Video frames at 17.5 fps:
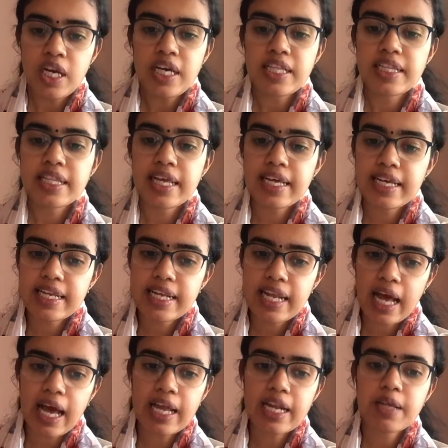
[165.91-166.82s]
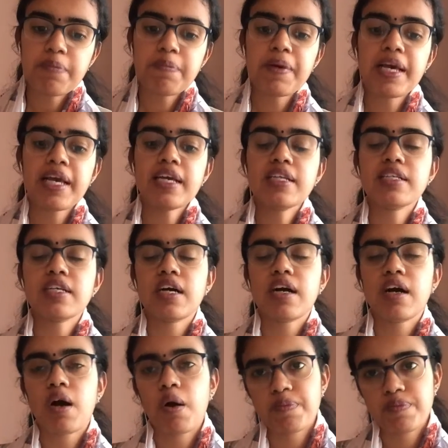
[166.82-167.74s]
the inanimate
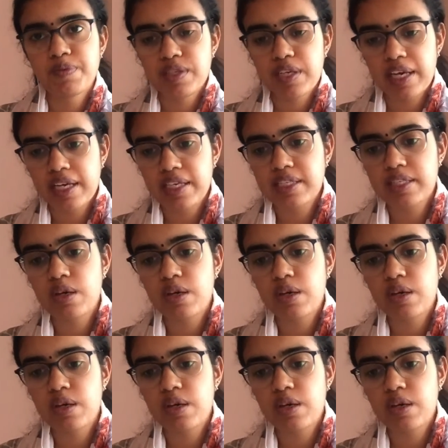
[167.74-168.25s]
objects